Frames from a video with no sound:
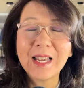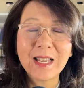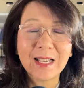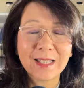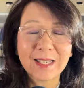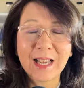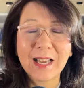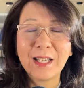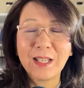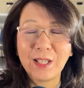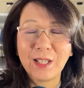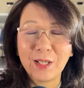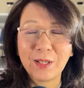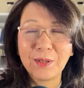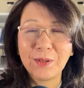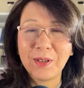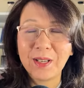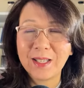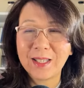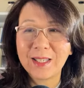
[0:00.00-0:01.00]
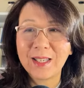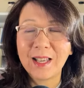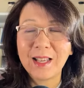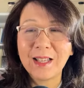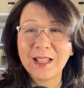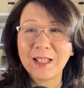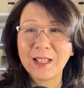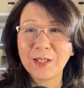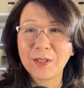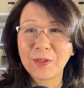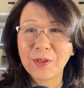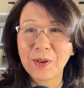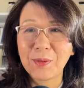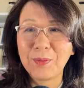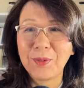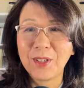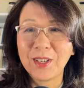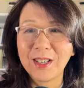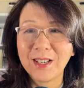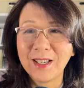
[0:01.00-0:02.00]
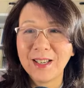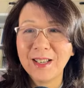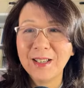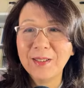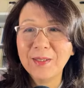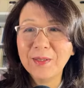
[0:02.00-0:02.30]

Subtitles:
Yes, I do. It's in the description.